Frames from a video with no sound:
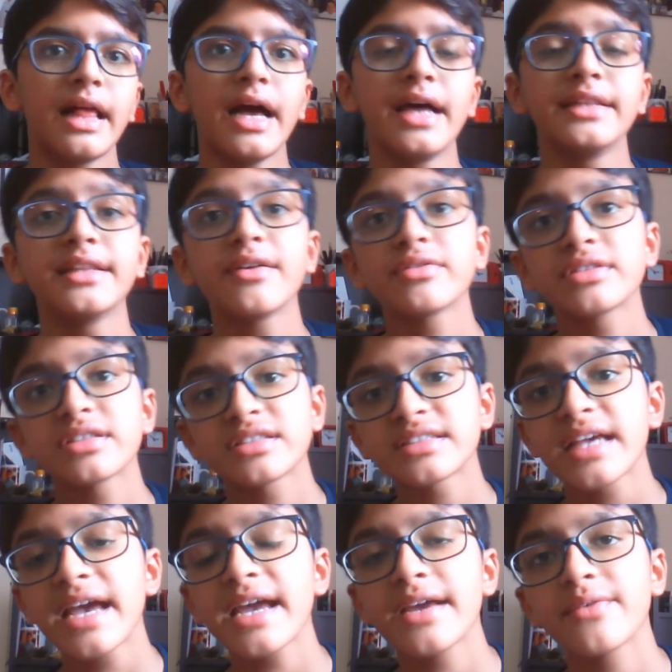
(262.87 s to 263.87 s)
And there was a
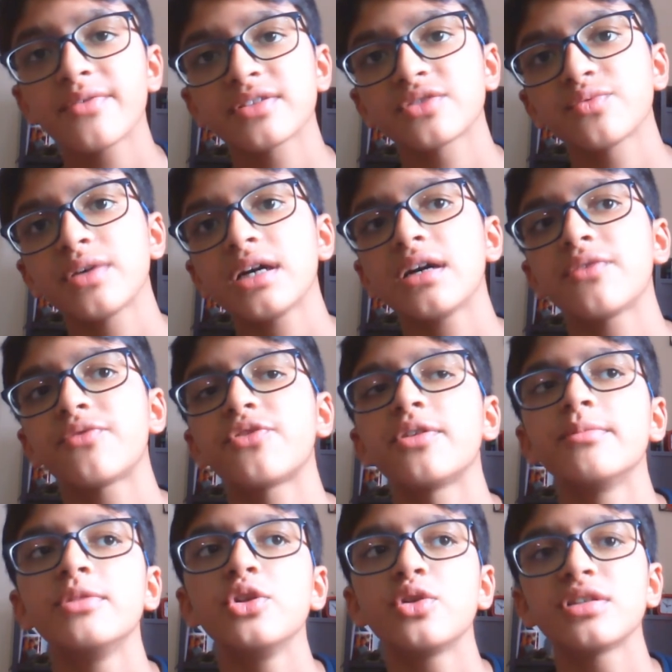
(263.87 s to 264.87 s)
save as well
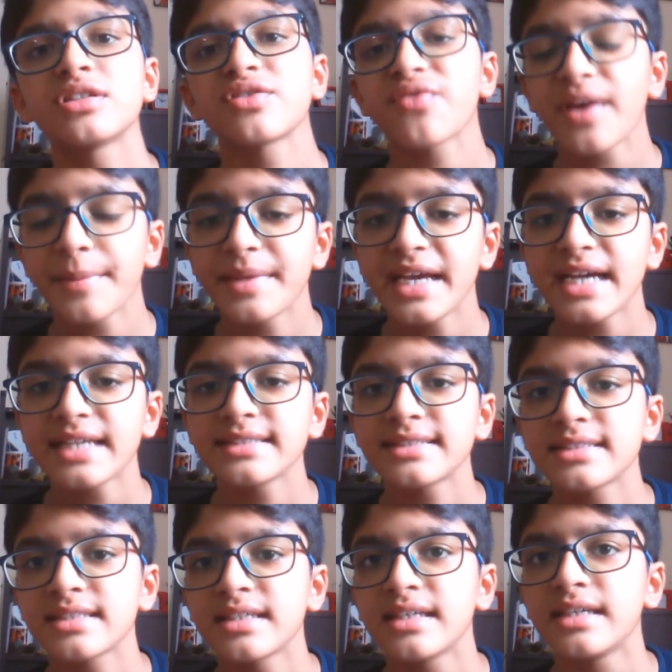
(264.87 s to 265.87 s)
from Lukas
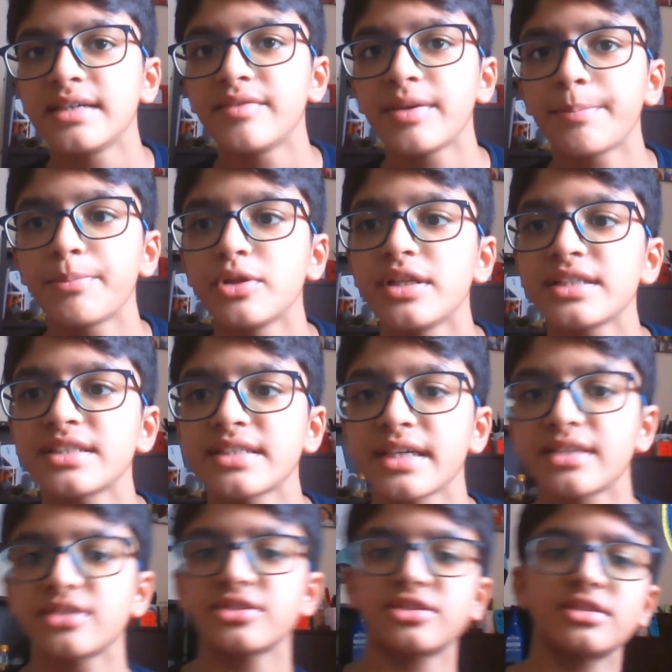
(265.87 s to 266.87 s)
Fabianski when
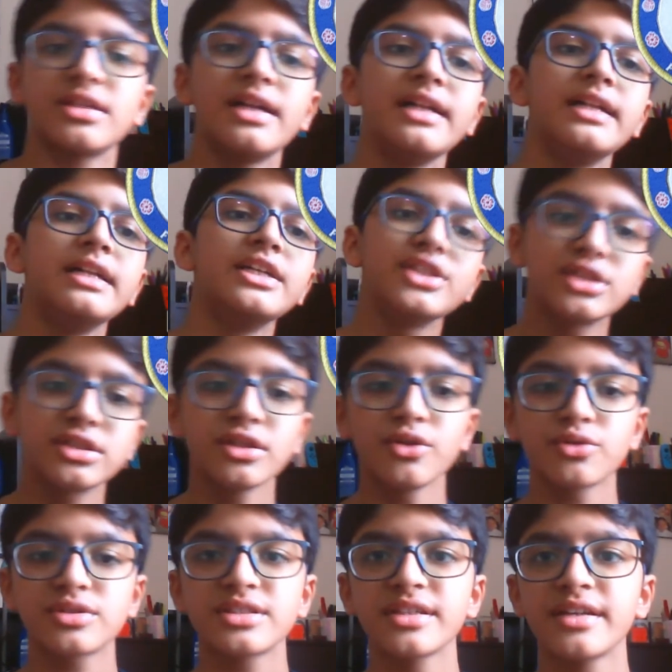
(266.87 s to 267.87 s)
Pulisic just
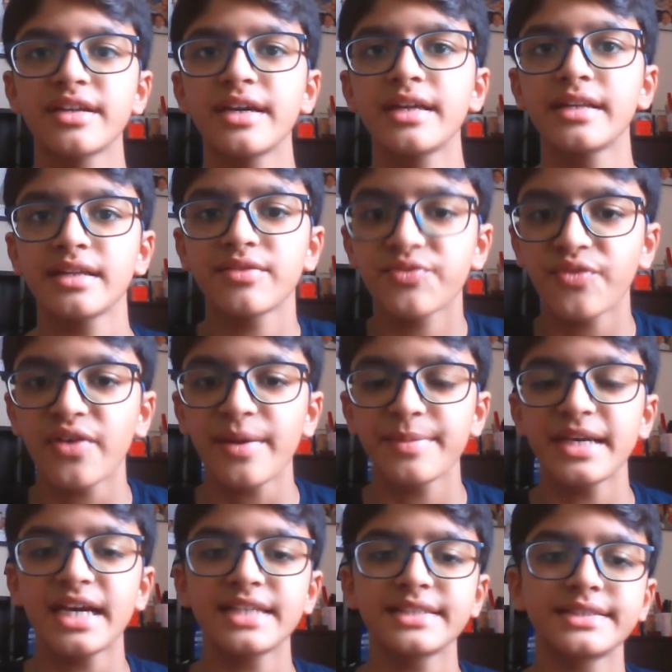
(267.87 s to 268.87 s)
shoots it in and
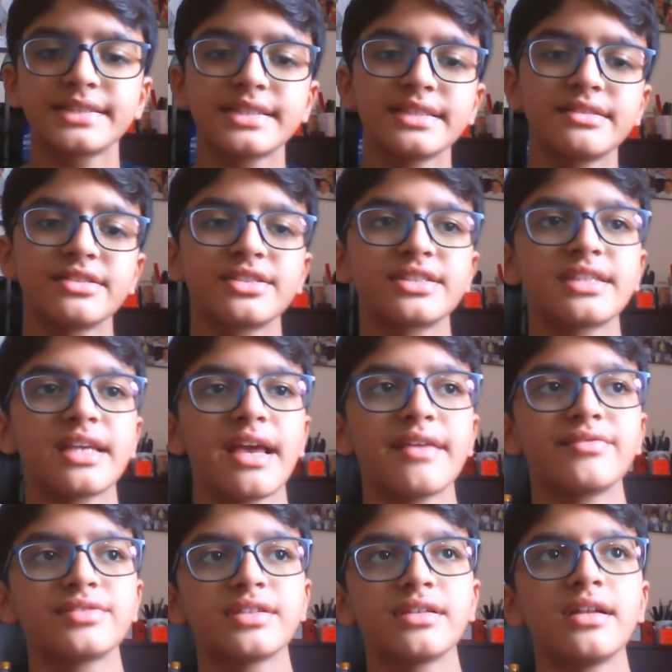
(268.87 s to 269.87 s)
Fabianski just
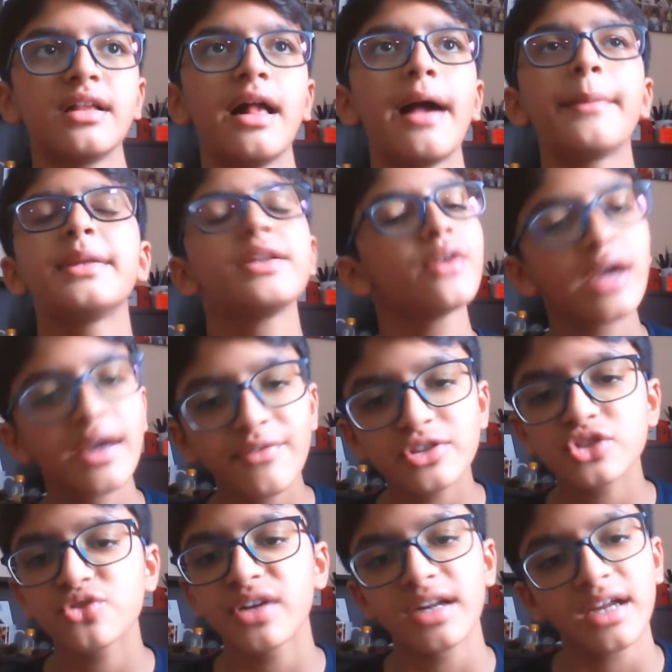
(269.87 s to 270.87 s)
saves it. I mean, it
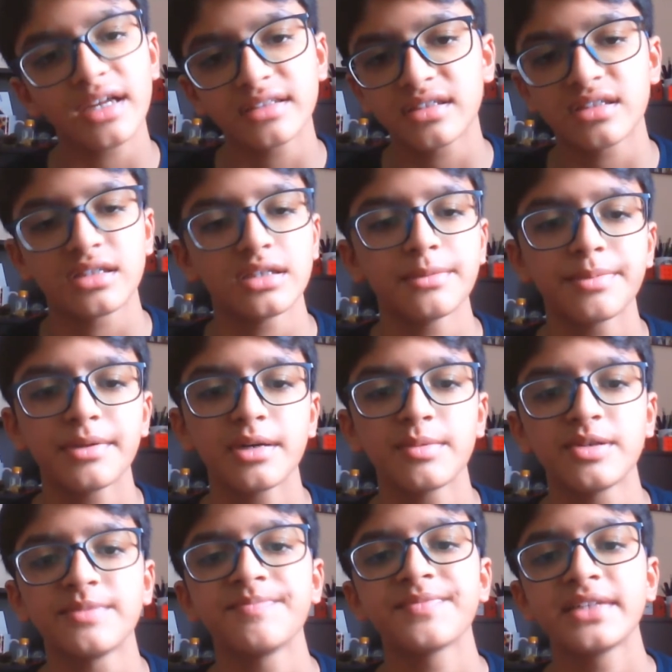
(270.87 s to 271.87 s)
was straight at the keeper,
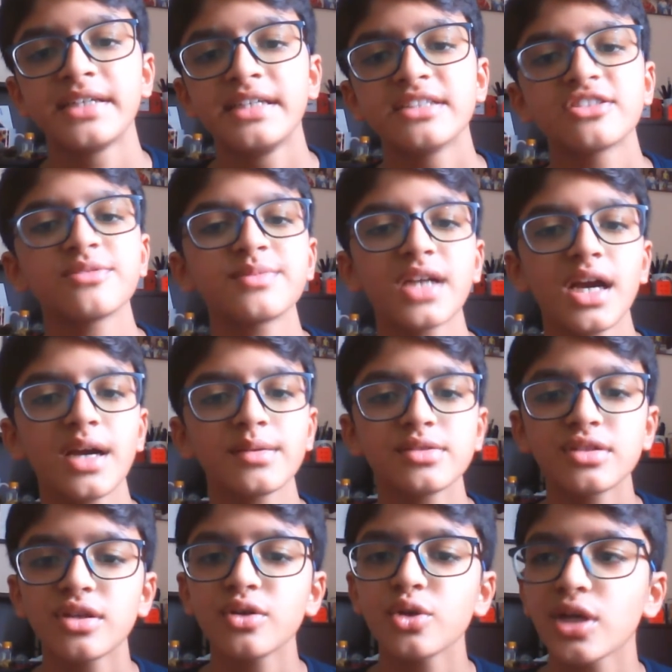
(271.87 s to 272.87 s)
but
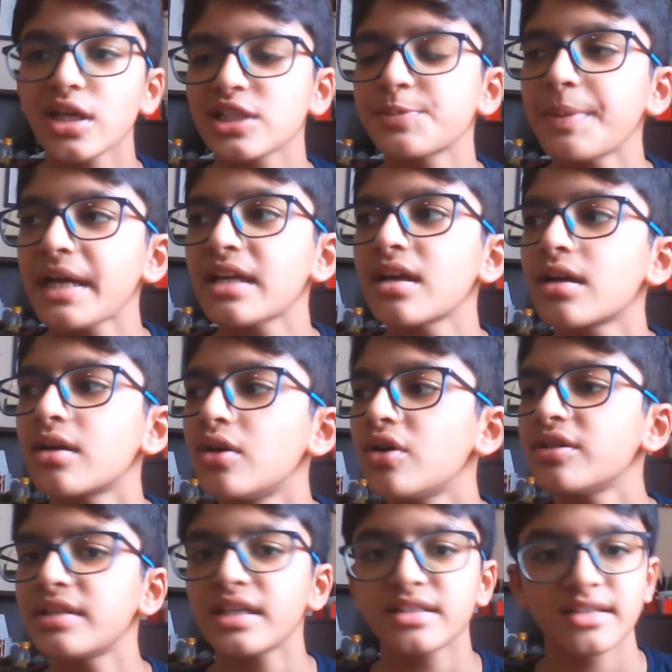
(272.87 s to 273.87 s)
sometimes, you know, you expect a
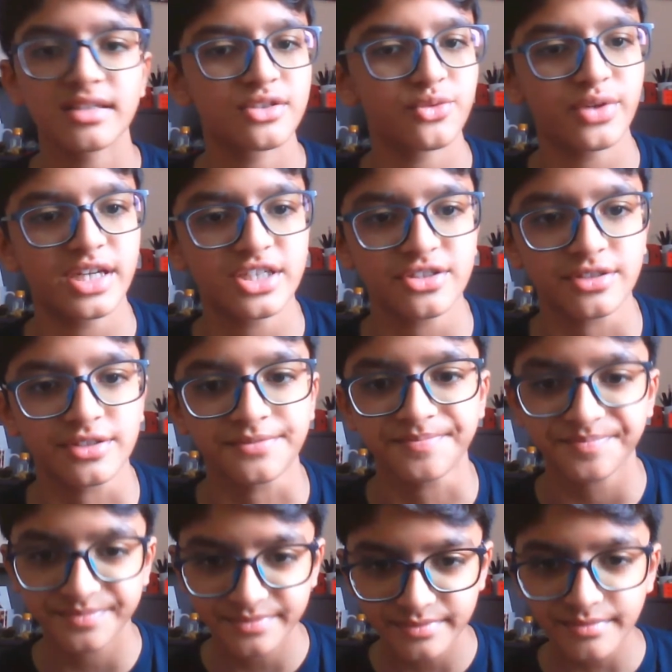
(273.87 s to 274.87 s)
goal in that situation.